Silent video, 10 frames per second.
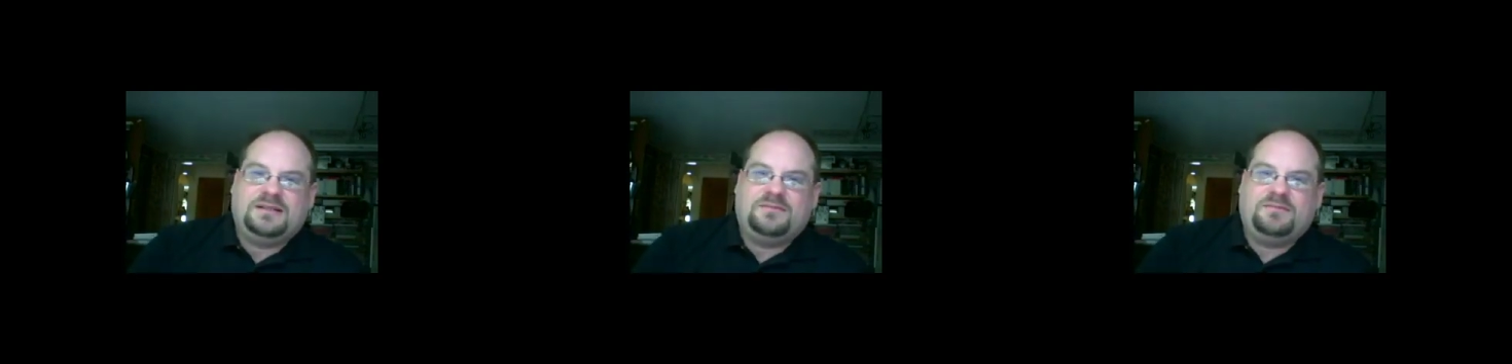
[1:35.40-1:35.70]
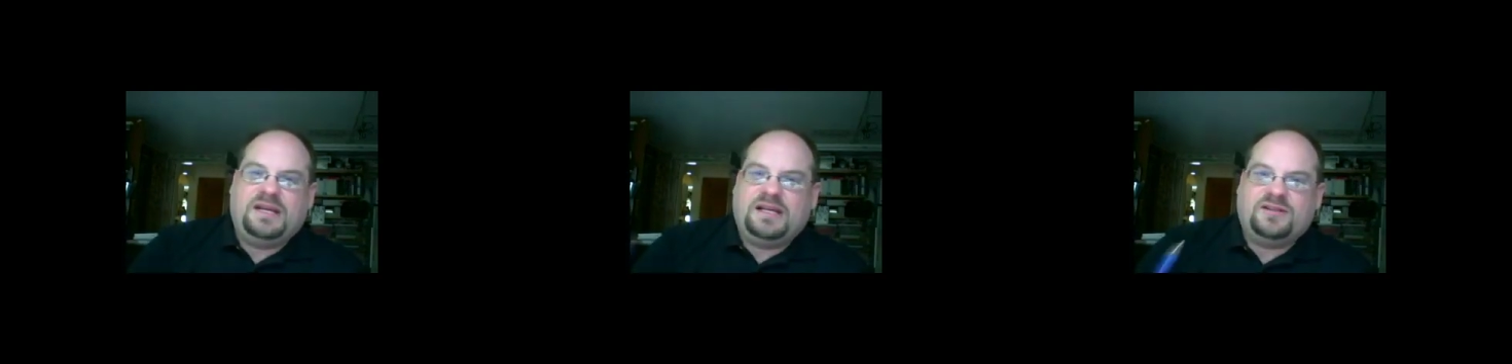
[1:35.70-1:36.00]

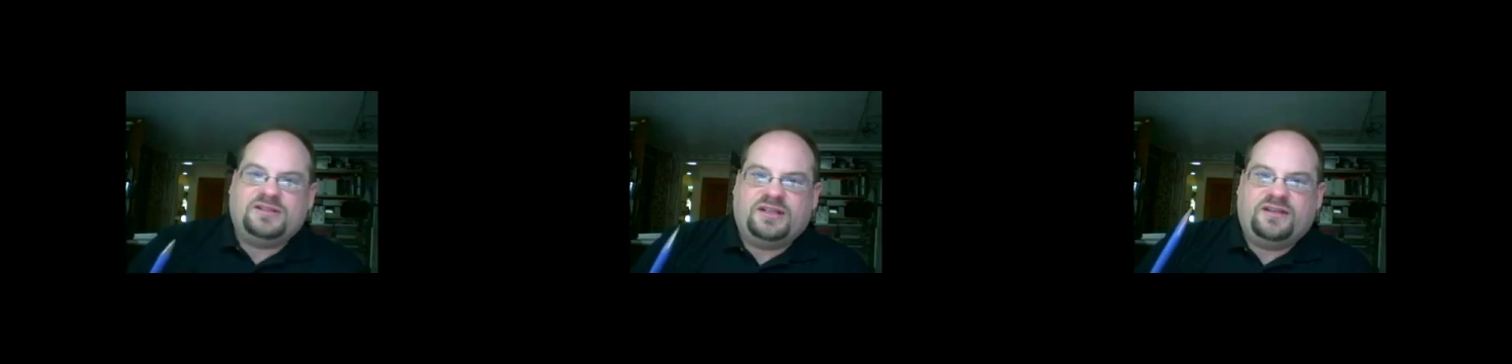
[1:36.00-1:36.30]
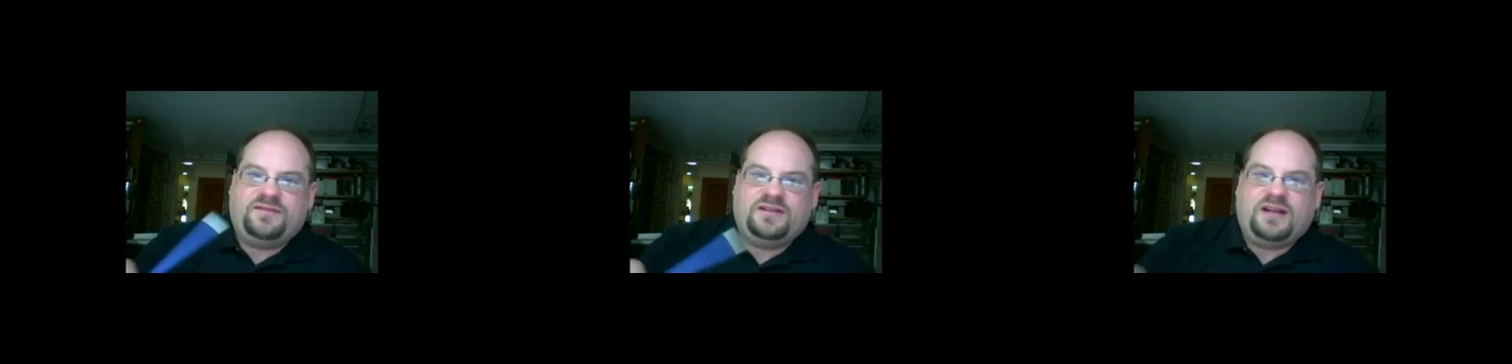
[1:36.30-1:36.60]
make our
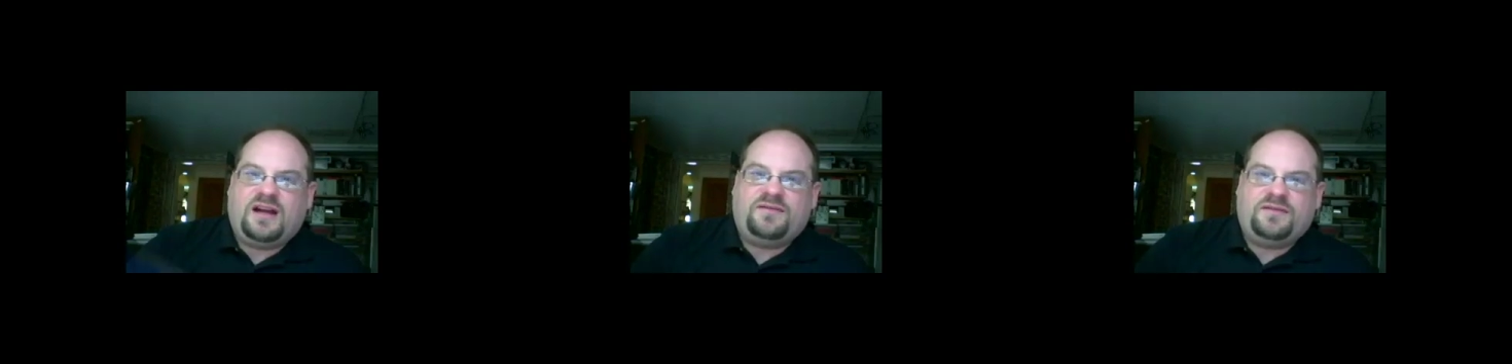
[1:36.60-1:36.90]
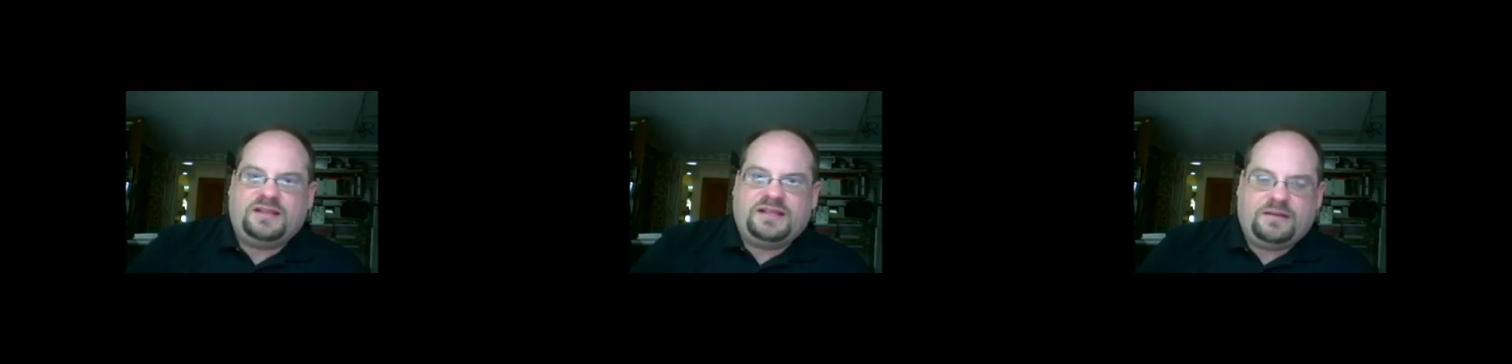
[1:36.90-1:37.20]
stuff and
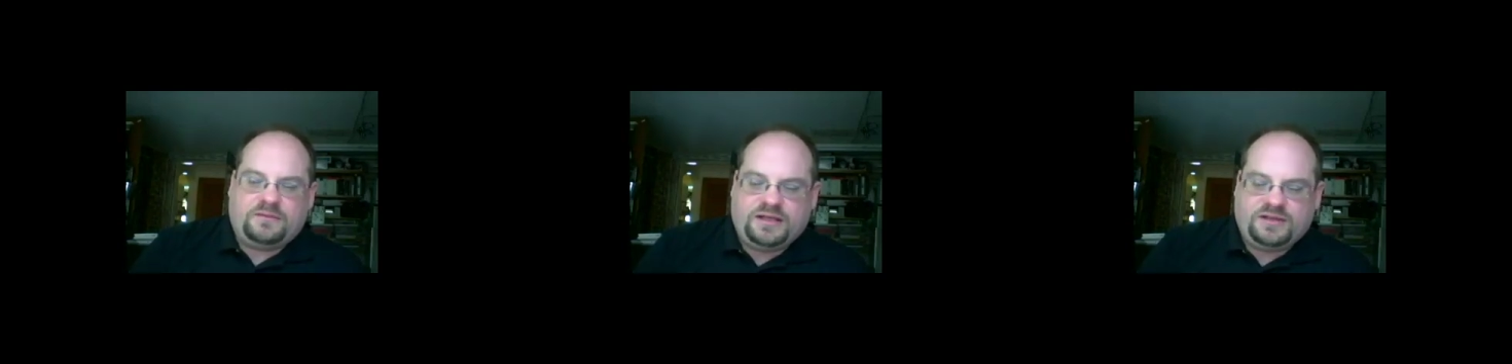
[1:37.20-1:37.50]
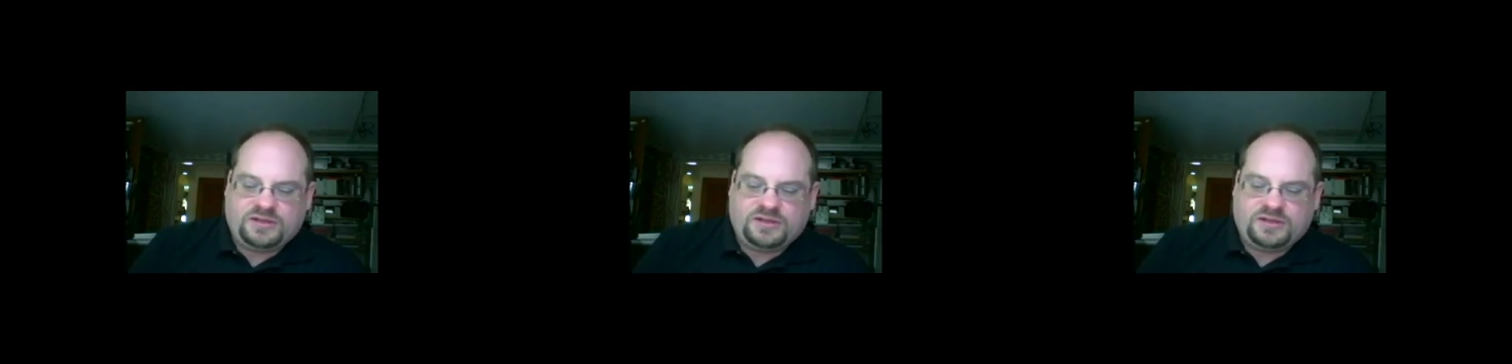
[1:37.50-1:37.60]
offer it that way.